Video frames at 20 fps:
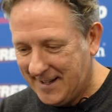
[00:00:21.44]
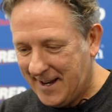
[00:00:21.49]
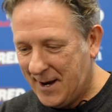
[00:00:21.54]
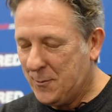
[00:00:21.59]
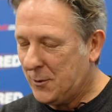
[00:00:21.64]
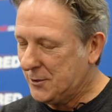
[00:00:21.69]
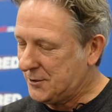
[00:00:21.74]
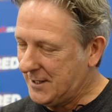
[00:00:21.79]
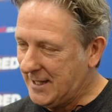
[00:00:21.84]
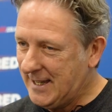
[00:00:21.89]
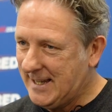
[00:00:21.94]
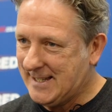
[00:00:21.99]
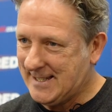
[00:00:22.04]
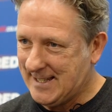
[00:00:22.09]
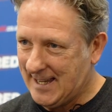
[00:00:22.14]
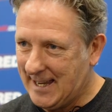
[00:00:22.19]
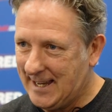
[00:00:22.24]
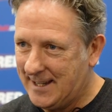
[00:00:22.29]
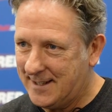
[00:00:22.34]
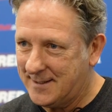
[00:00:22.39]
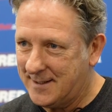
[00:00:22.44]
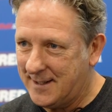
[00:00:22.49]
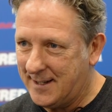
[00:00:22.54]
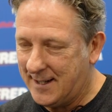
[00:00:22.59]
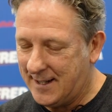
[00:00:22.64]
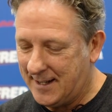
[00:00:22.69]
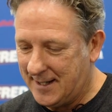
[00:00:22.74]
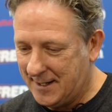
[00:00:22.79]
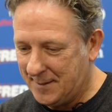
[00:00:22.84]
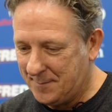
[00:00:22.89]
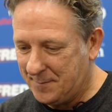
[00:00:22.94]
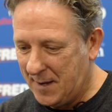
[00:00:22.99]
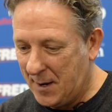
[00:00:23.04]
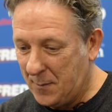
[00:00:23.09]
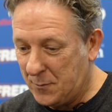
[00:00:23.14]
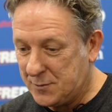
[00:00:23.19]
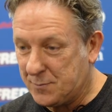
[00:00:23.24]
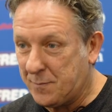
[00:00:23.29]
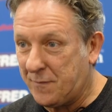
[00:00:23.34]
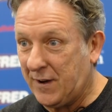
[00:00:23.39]
It wasn't easy. Um,
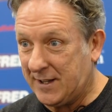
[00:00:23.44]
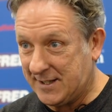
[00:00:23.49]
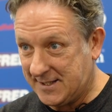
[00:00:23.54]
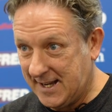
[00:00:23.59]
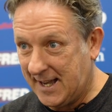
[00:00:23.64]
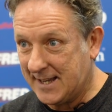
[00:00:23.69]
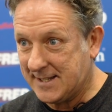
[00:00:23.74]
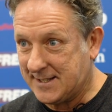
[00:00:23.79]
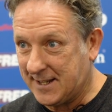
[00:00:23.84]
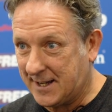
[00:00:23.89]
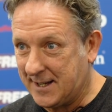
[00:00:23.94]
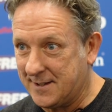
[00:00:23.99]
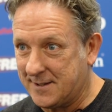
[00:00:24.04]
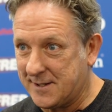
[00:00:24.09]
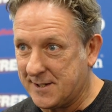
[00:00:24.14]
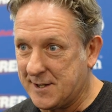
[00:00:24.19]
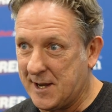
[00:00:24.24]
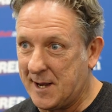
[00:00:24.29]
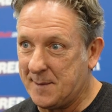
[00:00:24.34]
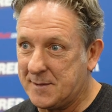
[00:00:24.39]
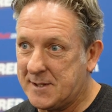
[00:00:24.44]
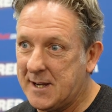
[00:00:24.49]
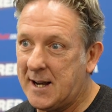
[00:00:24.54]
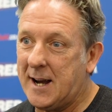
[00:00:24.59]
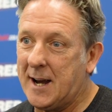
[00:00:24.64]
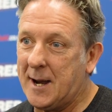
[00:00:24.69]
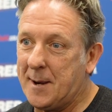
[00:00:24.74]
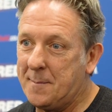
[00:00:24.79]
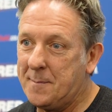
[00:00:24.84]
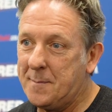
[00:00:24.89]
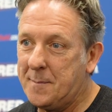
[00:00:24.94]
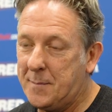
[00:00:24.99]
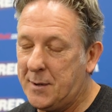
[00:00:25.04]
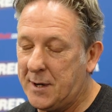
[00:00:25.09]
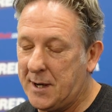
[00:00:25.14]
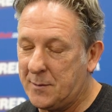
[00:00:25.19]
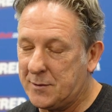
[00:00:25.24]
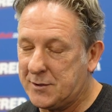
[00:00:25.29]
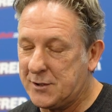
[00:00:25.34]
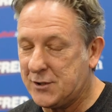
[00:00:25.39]
it was fantastic at the same time,
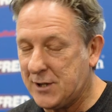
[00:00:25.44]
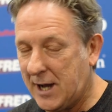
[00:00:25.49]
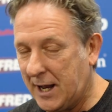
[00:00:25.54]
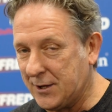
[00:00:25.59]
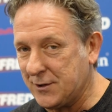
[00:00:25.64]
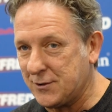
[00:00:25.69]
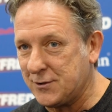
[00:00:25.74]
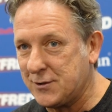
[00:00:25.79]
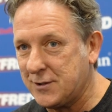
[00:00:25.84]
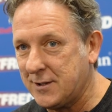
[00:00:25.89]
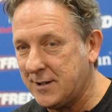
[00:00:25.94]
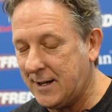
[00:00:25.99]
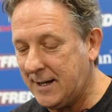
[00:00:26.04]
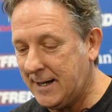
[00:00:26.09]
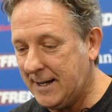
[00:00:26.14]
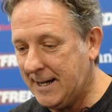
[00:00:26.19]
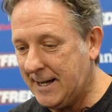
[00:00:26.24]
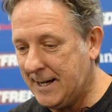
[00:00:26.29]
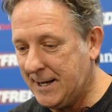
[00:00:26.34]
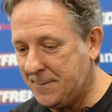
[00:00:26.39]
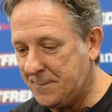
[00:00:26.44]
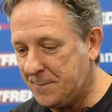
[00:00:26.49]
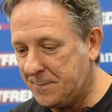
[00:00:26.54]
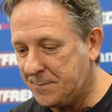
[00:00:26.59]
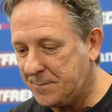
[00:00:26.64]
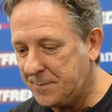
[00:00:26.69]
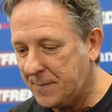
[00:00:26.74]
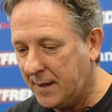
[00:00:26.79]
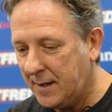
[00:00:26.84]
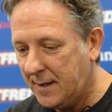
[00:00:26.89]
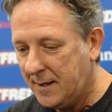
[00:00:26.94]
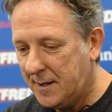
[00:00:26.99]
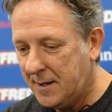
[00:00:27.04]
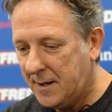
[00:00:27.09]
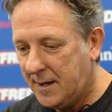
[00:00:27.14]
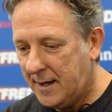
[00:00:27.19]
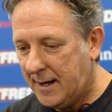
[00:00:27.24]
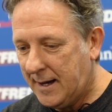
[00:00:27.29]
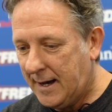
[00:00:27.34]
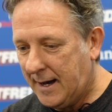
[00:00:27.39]
but it was a challenge. Um,
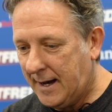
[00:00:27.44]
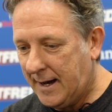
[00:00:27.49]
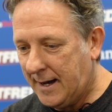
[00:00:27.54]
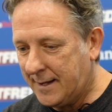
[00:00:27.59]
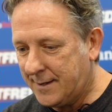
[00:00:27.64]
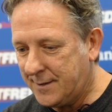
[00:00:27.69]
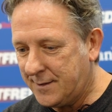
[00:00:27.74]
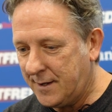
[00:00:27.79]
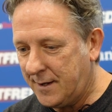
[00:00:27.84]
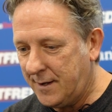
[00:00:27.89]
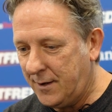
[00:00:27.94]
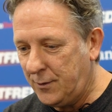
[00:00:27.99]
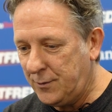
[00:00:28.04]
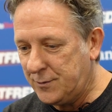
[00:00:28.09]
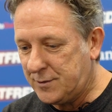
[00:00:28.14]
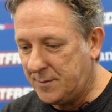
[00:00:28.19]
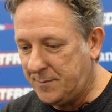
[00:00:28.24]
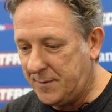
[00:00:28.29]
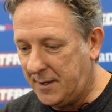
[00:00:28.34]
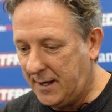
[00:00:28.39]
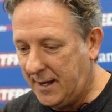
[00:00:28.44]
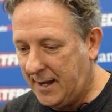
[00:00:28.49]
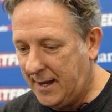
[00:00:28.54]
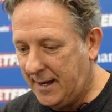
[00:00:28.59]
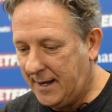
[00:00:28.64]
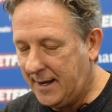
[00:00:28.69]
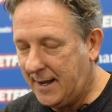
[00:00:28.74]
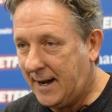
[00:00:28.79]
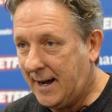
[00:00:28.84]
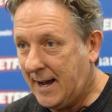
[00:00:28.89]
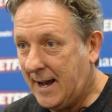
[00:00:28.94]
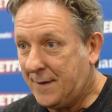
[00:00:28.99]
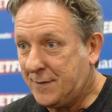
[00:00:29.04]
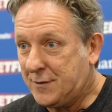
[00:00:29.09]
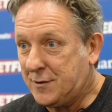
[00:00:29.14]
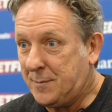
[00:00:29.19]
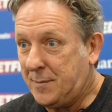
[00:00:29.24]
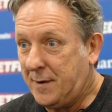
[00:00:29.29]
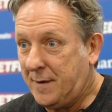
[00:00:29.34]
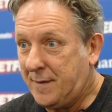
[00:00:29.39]
and ultimately I have
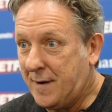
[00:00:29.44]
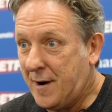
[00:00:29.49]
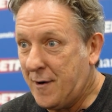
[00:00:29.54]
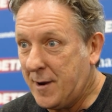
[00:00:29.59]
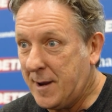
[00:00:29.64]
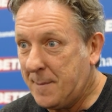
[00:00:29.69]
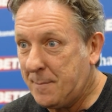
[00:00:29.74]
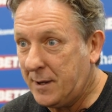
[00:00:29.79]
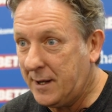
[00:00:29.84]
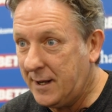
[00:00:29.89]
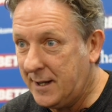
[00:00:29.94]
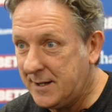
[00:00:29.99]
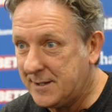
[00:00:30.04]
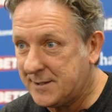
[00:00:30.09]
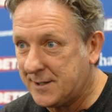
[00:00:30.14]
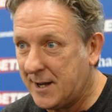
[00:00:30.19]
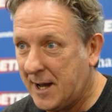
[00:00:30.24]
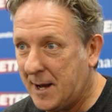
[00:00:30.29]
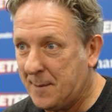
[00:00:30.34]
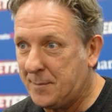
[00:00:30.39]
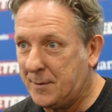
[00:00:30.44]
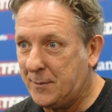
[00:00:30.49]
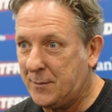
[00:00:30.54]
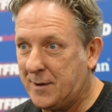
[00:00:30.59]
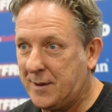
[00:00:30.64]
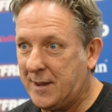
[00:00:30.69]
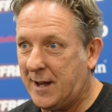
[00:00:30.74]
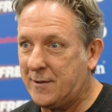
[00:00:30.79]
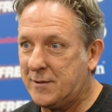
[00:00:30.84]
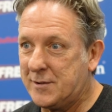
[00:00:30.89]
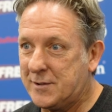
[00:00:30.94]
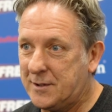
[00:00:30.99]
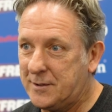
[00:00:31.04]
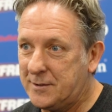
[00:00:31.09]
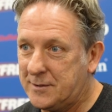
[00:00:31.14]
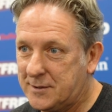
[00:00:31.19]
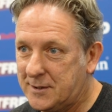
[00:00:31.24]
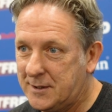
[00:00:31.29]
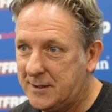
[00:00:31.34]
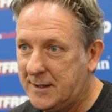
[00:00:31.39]
to be very pleased and happy with that
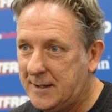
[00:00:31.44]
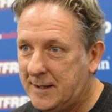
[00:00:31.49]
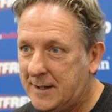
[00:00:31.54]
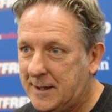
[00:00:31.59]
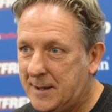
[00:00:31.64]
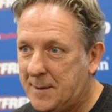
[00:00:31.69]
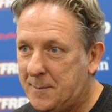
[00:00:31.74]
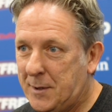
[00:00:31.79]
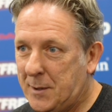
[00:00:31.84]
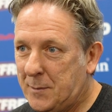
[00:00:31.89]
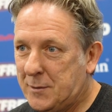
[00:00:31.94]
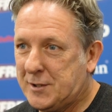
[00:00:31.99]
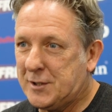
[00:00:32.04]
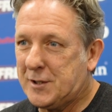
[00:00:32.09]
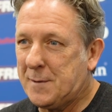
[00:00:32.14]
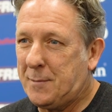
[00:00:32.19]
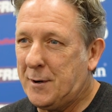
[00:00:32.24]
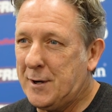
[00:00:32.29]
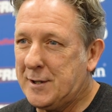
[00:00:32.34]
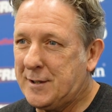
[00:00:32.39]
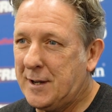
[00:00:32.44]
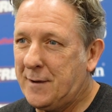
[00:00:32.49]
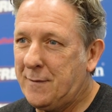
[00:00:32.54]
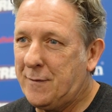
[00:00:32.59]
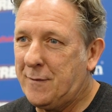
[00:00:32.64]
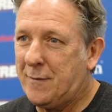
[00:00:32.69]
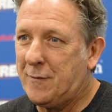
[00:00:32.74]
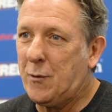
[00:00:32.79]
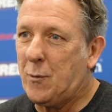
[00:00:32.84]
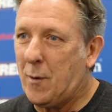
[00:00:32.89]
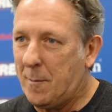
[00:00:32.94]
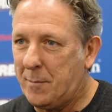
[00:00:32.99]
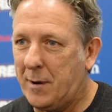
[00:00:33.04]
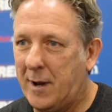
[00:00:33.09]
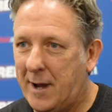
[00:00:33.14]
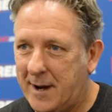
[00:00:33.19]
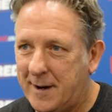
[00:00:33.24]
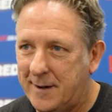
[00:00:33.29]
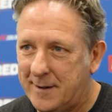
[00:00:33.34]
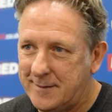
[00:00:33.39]
result. But it was disappointing for one
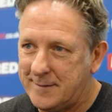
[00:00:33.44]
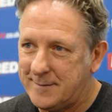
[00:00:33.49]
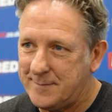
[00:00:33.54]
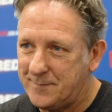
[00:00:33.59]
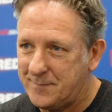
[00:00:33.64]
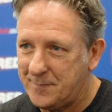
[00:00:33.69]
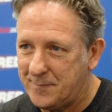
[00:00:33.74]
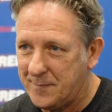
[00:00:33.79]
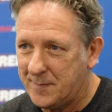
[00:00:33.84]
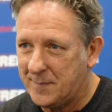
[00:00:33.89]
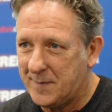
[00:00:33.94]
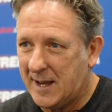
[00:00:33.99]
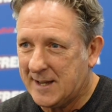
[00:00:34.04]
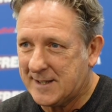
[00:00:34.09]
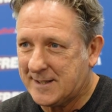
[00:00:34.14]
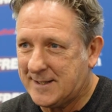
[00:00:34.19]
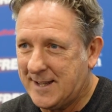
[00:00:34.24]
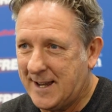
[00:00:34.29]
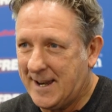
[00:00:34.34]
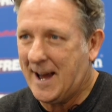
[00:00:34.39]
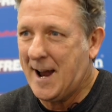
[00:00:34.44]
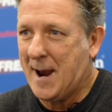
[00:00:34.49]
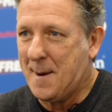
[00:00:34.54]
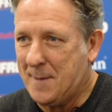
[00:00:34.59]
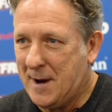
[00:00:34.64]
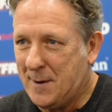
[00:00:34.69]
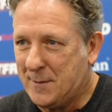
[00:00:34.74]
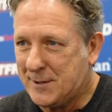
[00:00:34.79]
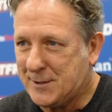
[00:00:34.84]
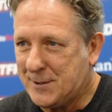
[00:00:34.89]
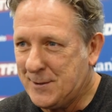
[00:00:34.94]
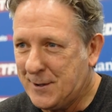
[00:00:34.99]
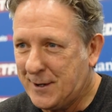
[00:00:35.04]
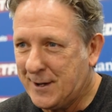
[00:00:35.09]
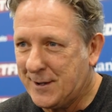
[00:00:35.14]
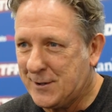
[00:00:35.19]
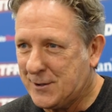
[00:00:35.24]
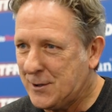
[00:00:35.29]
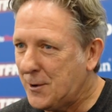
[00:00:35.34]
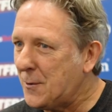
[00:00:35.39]
player. That's the nightmare with
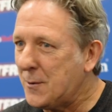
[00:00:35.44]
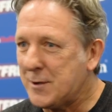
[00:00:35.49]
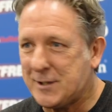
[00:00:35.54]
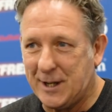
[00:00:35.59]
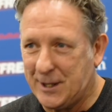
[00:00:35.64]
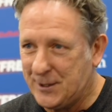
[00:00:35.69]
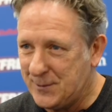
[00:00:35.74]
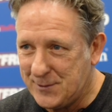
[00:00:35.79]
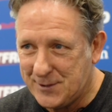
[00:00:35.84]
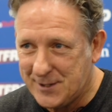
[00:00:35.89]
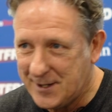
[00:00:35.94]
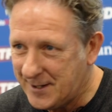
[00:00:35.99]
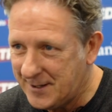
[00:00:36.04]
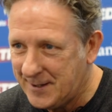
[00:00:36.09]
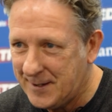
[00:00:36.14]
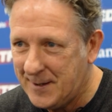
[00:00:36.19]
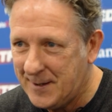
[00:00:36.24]
snooker. There's always a loser.